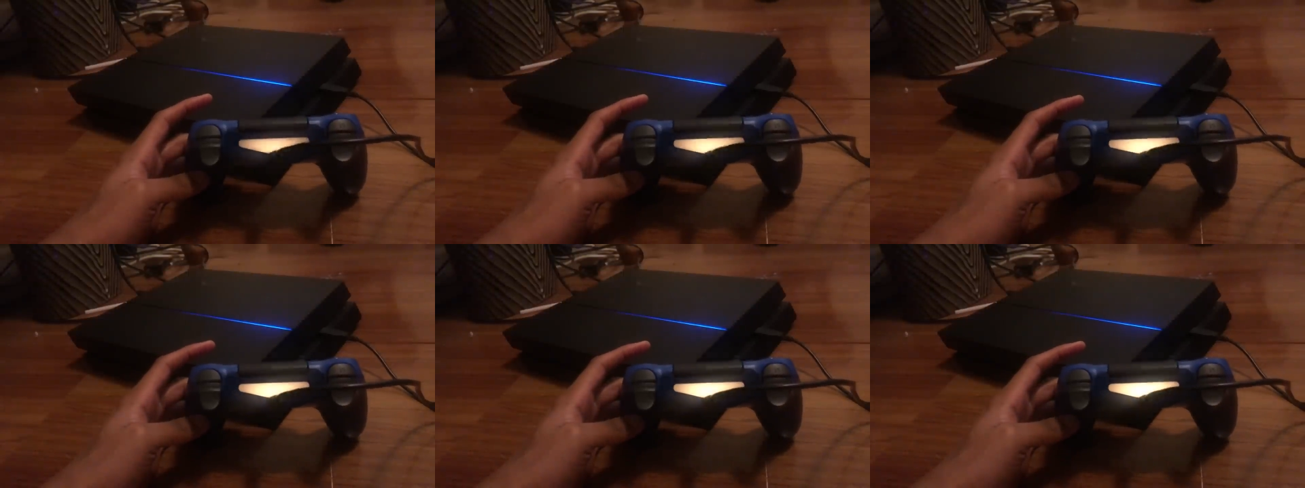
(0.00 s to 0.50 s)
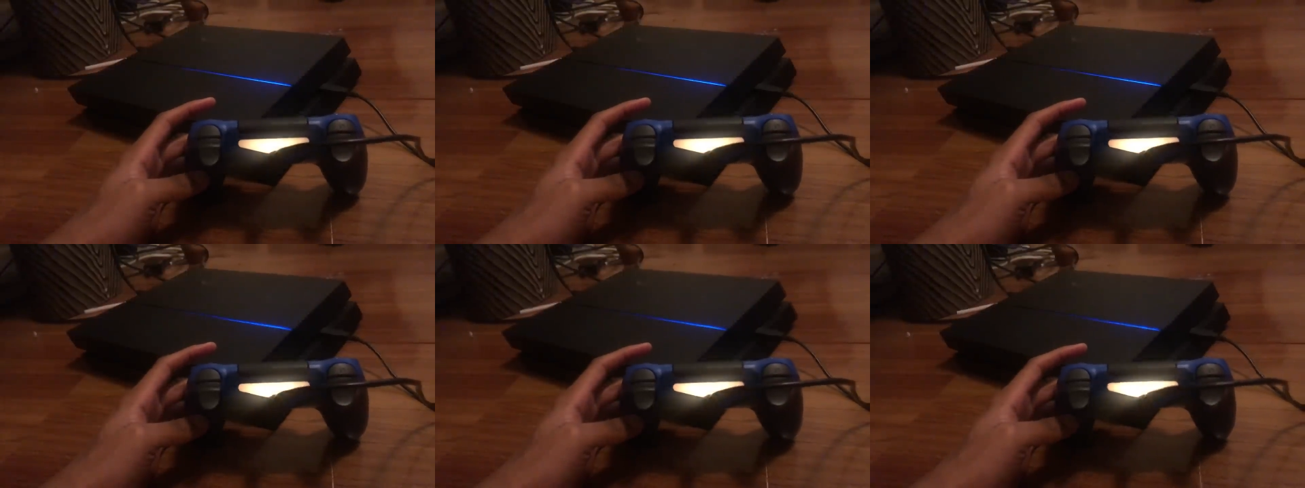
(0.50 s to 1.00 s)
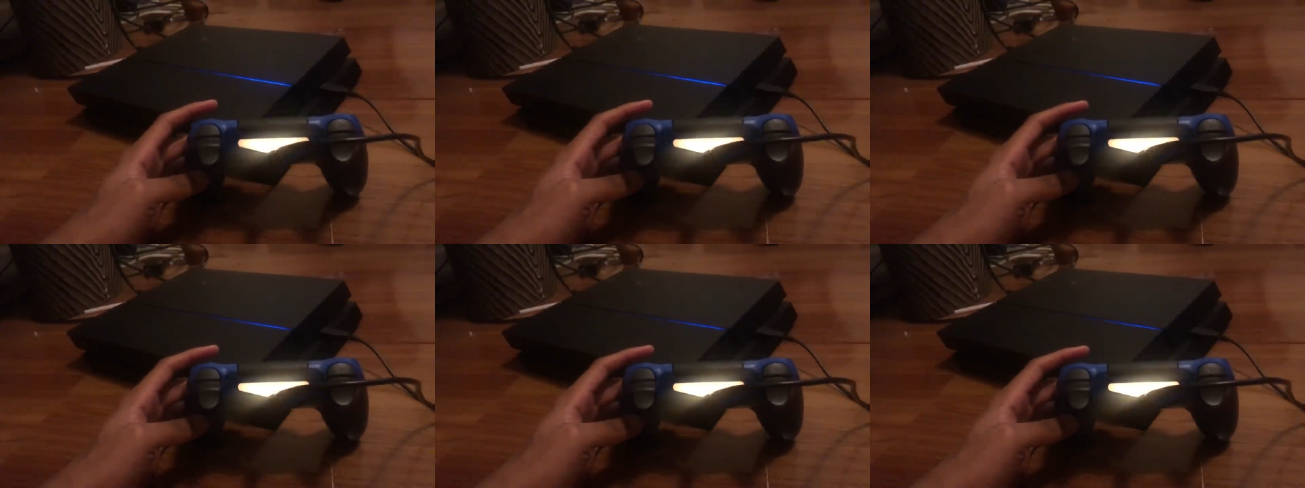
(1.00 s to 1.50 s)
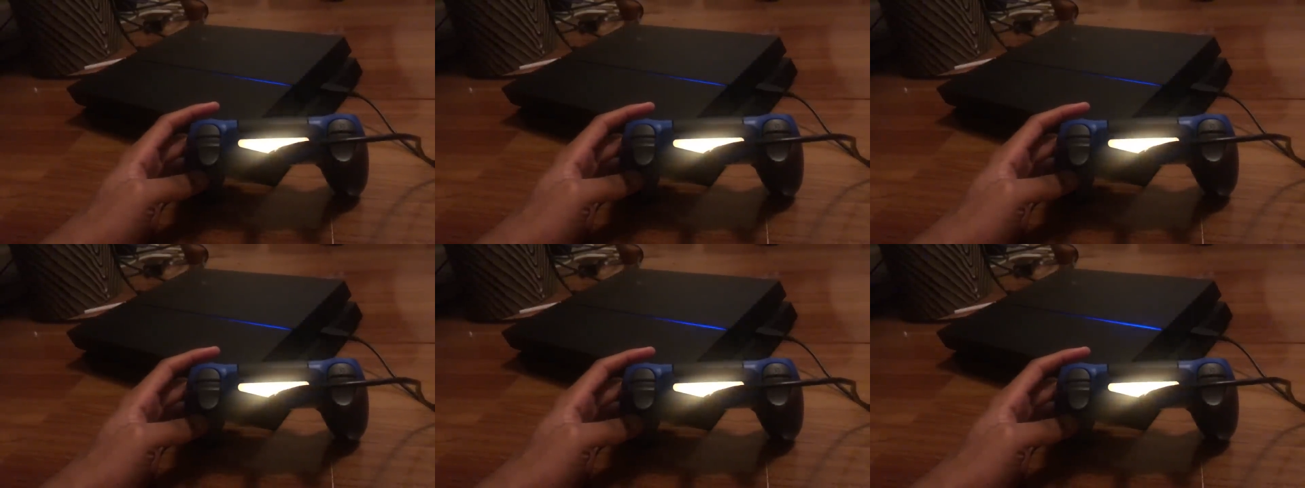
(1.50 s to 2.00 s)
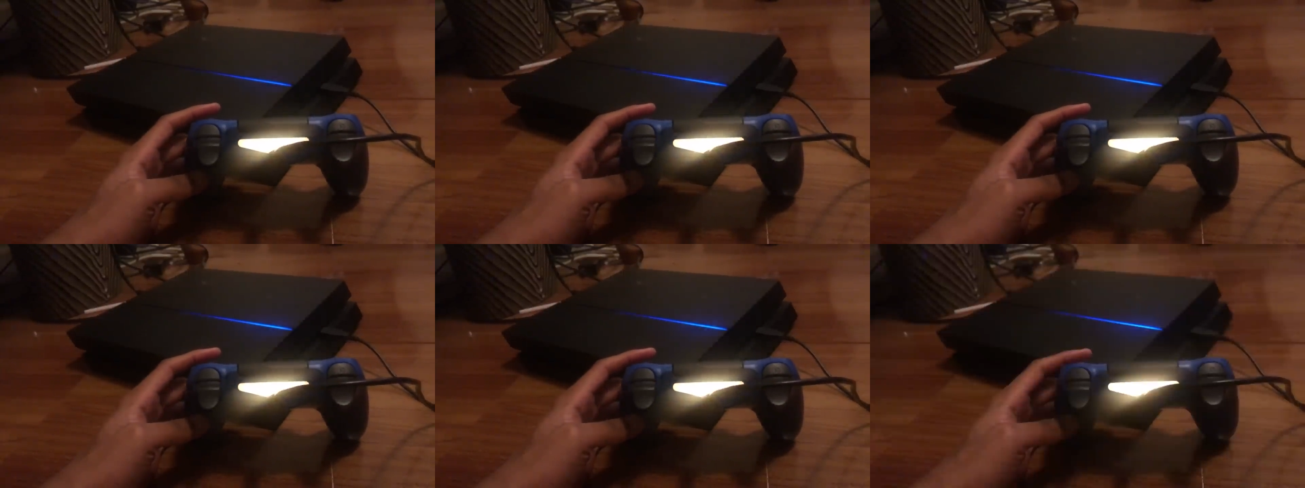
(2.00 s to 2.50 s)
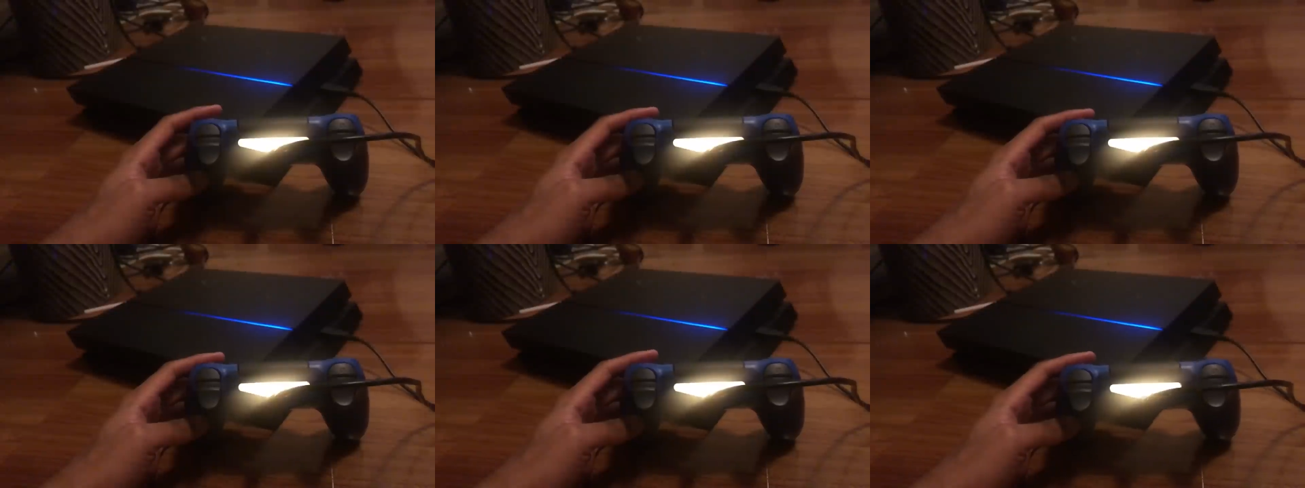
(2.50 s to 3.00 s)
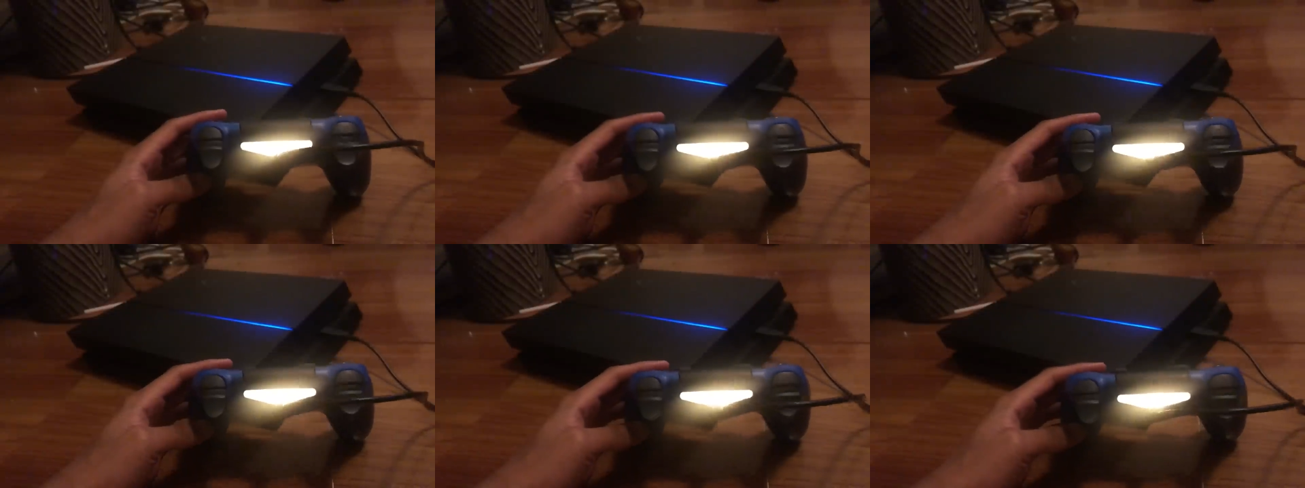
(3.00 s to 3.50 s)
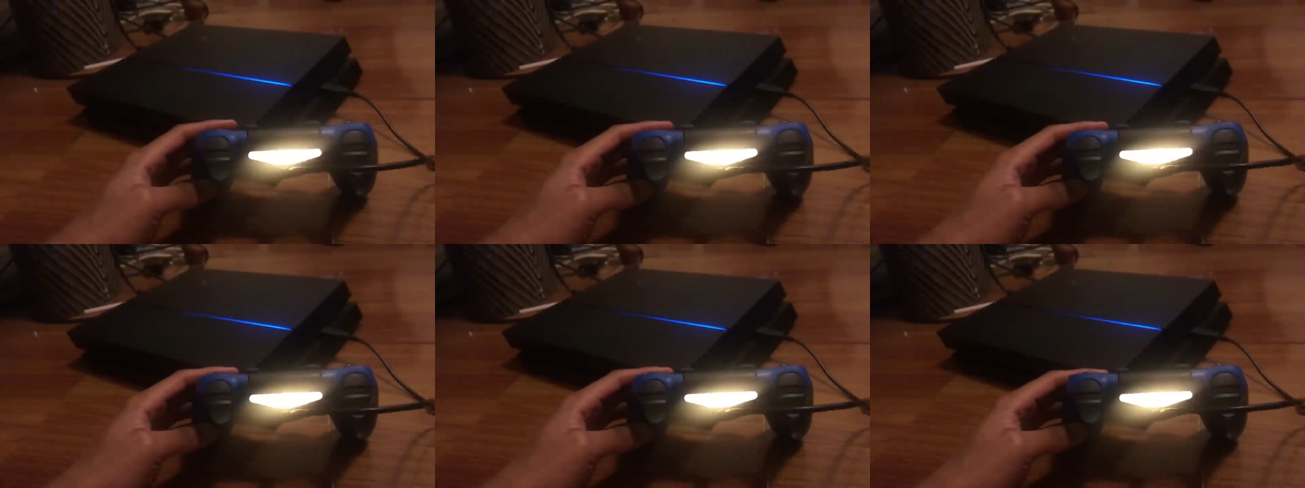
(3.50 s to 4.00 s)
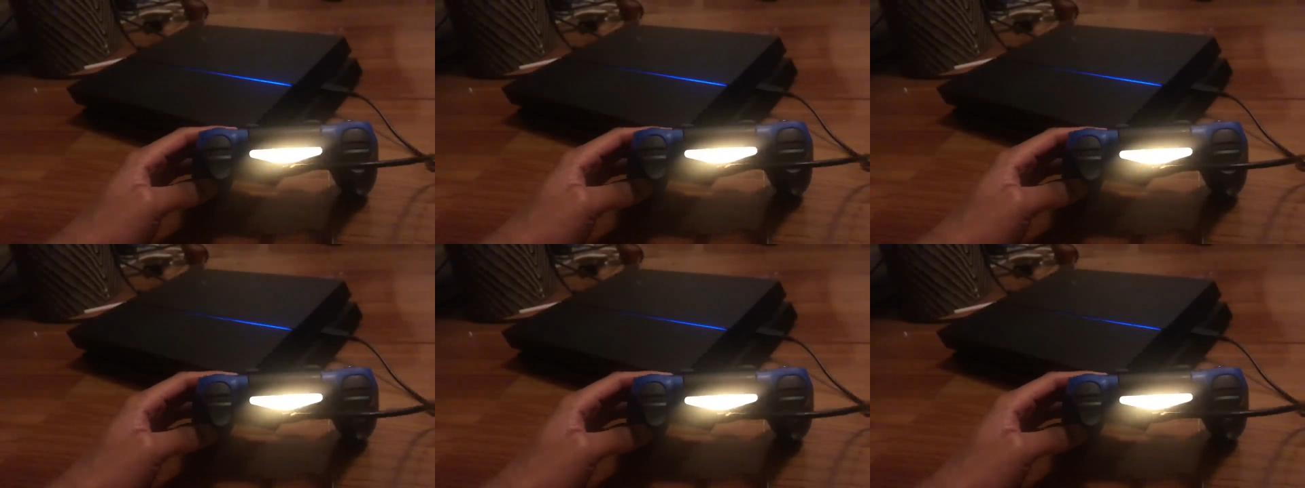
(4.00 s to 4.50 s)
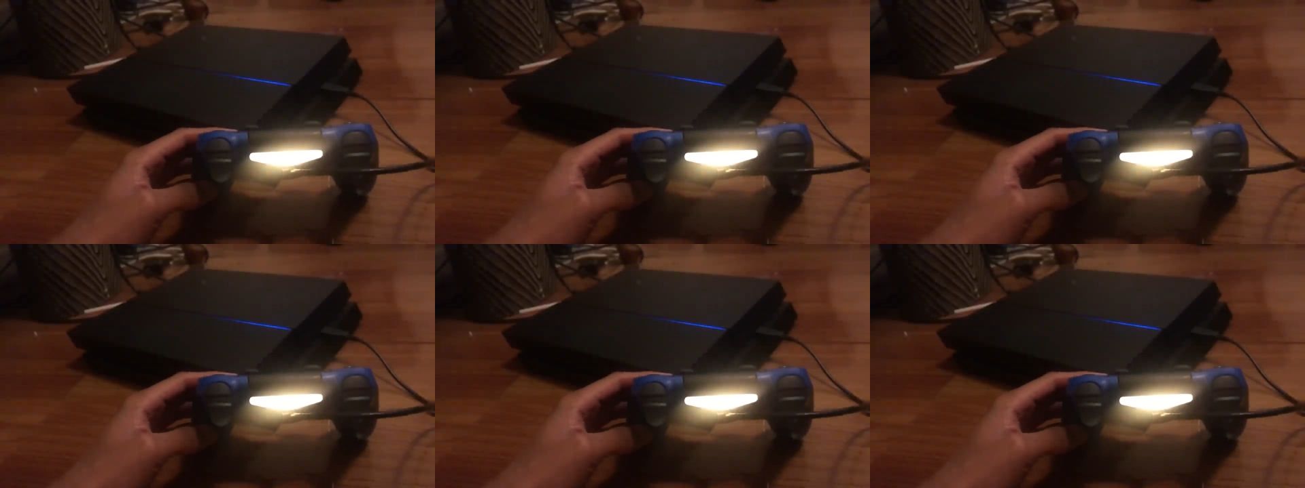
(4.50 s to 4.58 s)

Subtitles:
(no speaker visible)